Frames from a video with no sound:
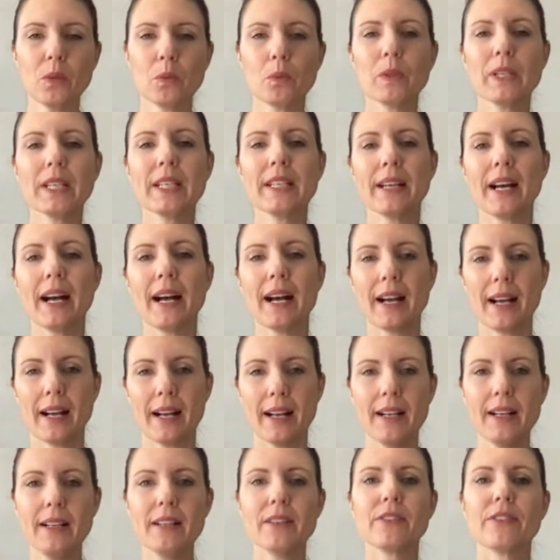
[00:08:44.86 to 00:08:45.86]
We
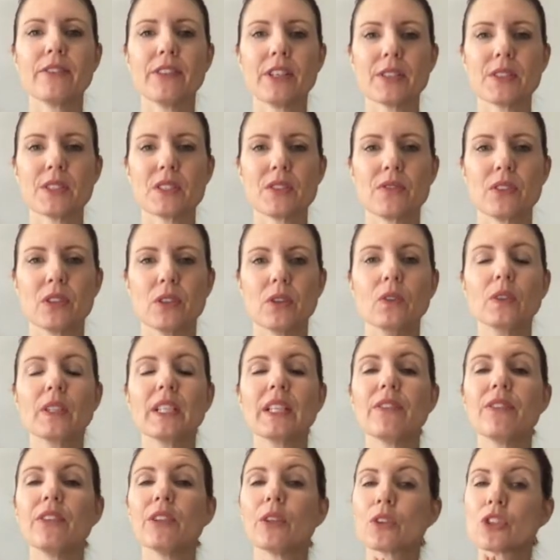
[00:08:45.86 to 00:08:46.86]
are, first of all,
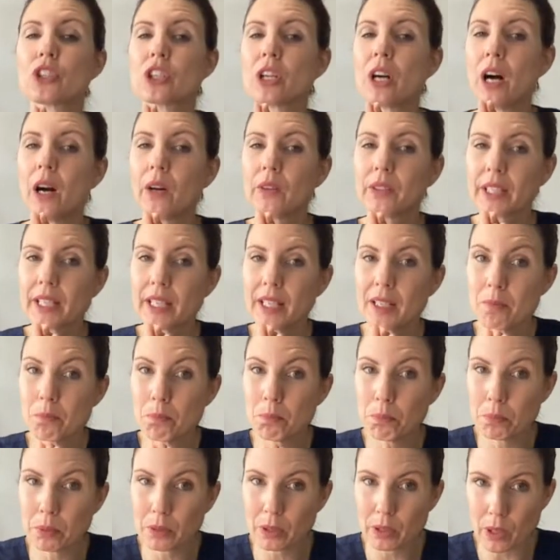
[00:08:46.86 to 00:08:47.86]
if your child can
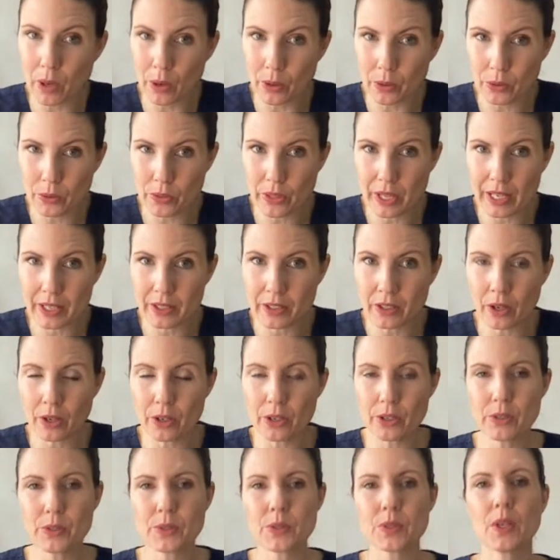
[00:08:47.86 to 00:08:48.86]
blow their
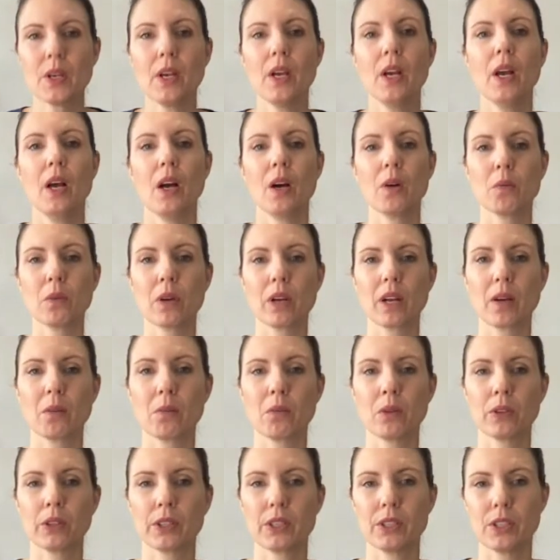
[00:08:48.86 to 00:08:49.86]
nose, what I
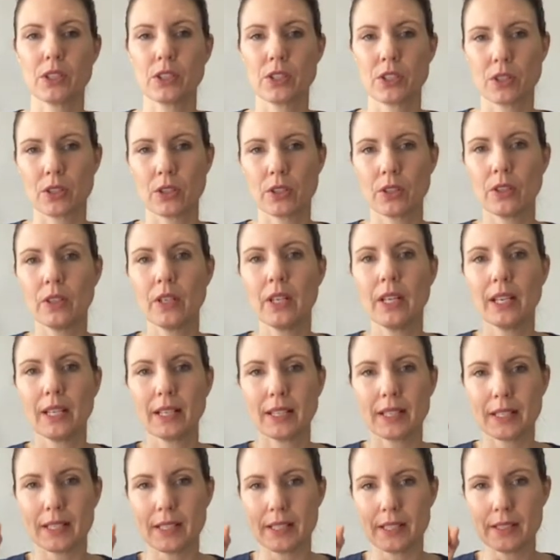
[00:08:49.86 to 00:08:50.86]
want you to do
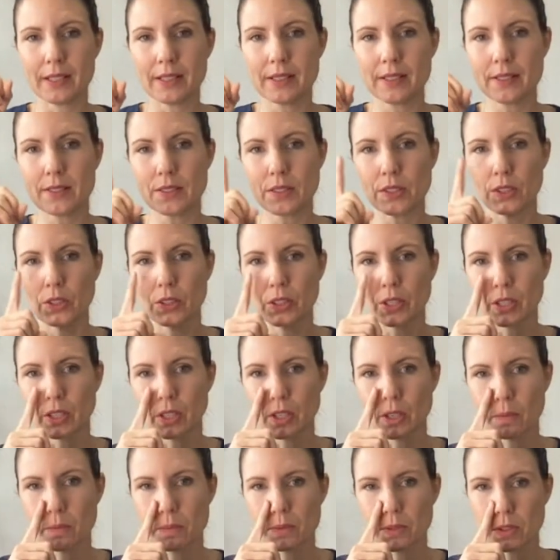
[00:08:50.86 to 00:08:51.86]
is you
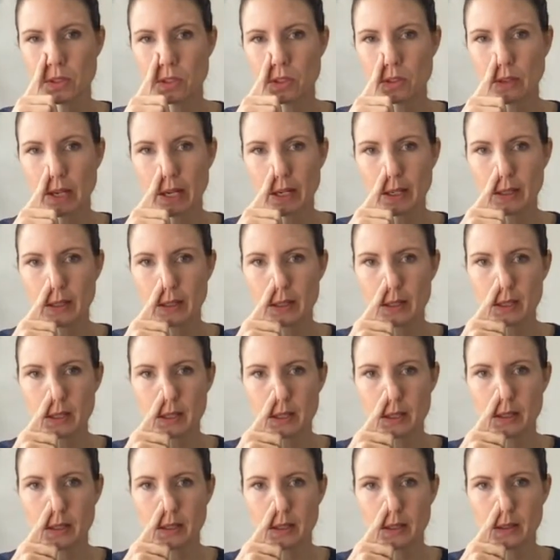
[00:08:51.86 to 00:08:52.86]
can obstruct,
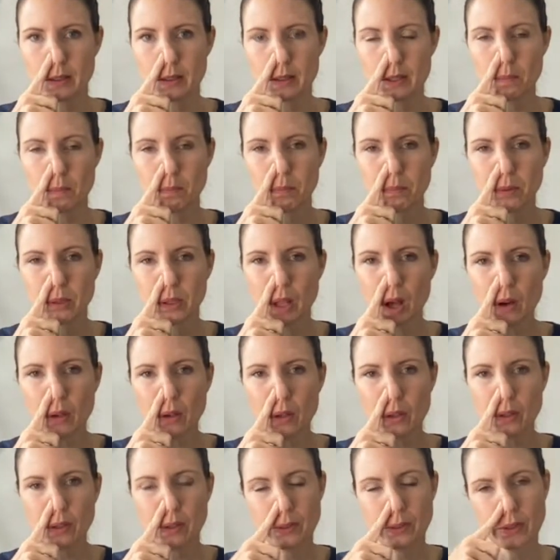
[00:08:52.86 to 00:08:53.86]
so
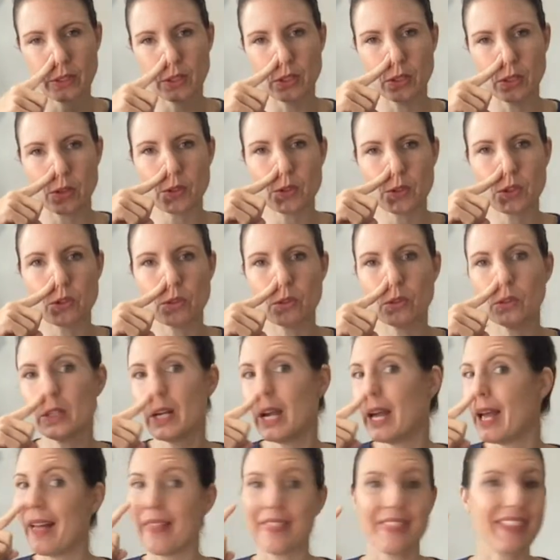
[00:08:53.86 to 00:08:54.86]
block the
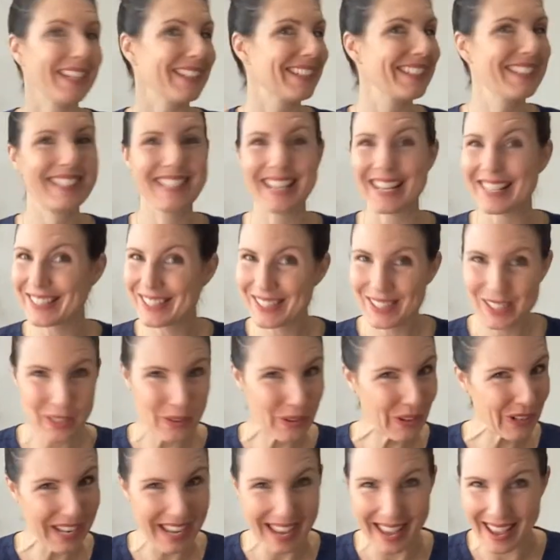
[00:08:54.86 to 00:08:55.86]
nostril that does
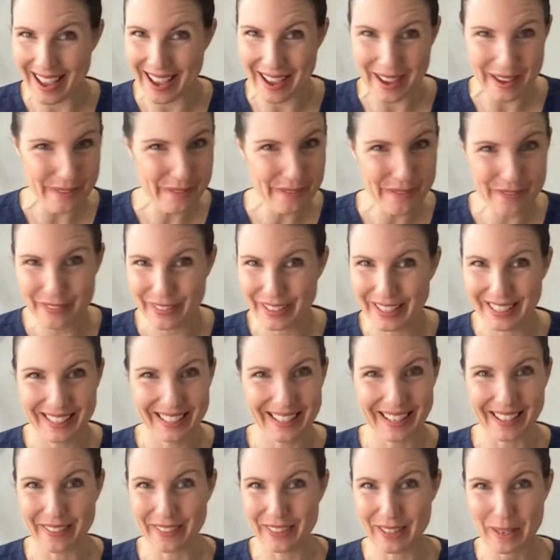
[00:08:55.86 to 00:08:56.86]
not have
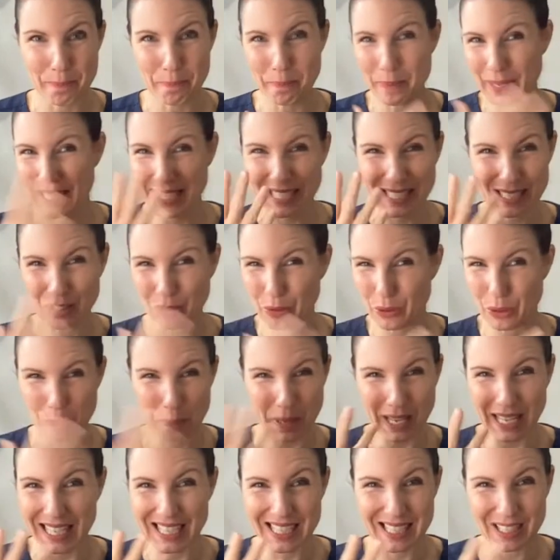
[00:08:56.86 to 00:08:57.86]
the bead or the
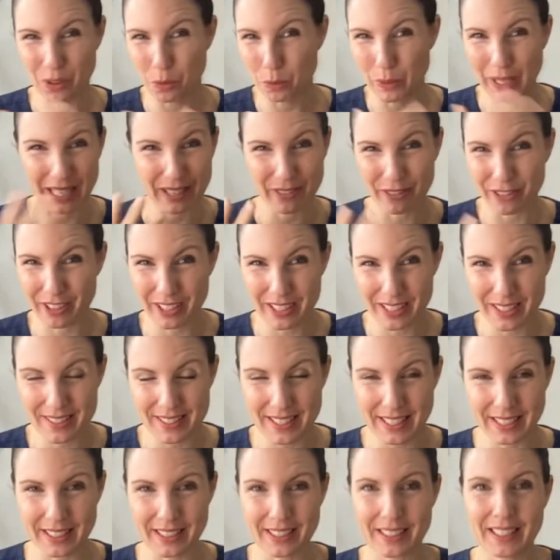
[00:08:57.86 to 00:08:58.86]
pee or whatever it
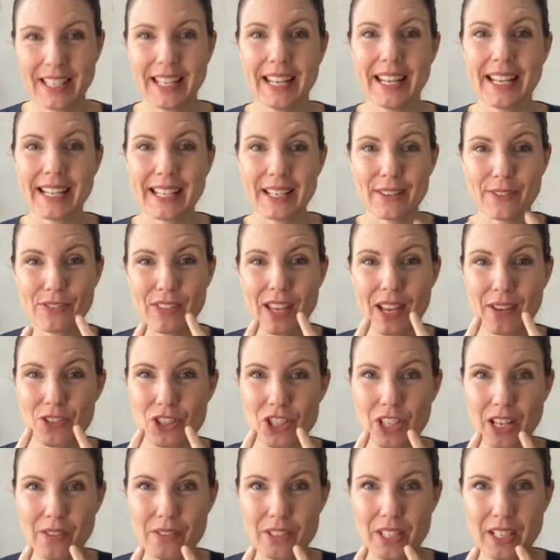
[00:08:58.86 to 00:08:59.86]
is in it. If they've
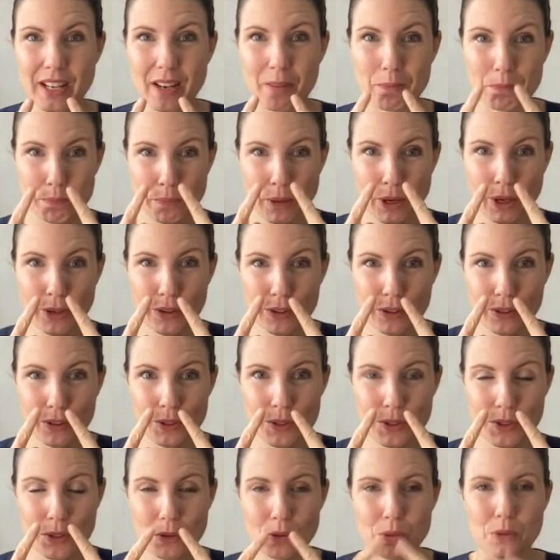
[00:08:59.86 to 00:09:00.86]
shoved it up both
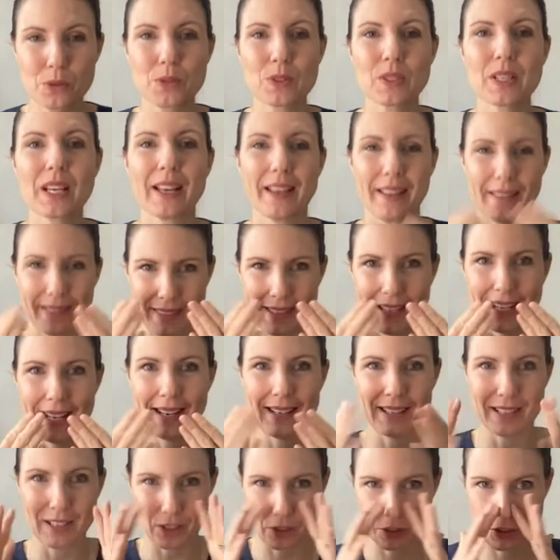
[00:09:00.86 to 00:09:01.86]
nostrils,
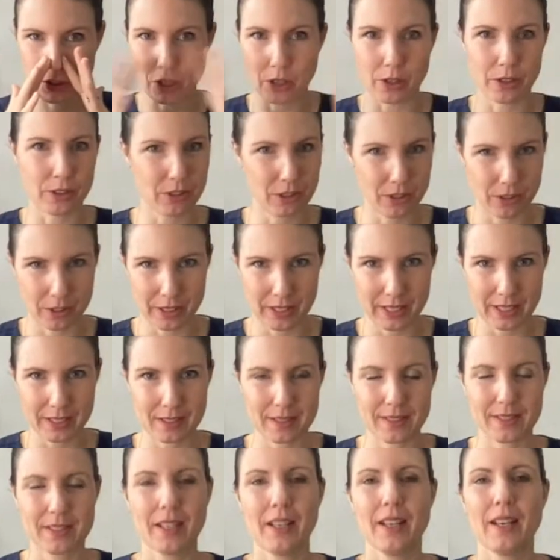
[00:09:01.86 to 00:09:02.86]
then don't do
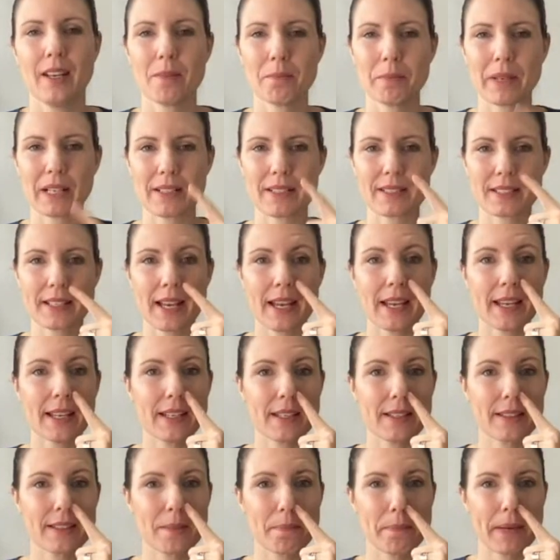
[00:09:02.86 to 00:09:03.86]
this. But
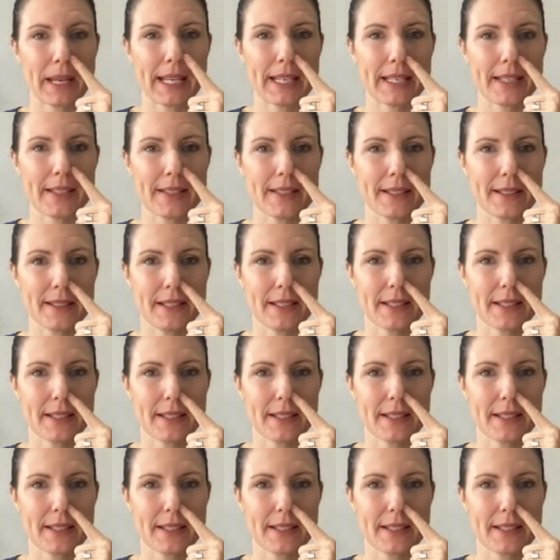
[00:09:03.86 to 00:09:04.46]
say the pee is in